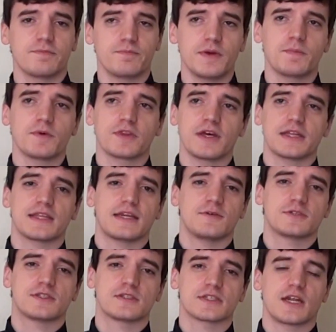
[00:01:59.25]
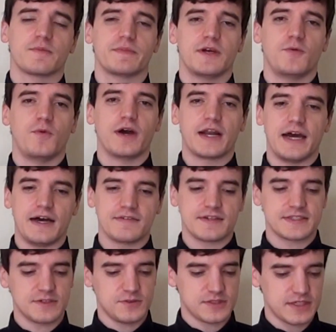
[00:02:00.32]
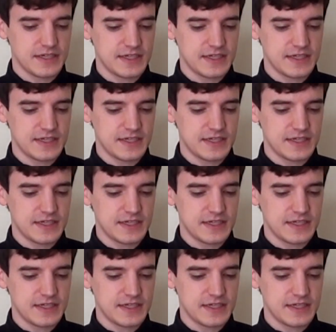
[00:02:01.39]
People thought that it was just going to be a one-off because it was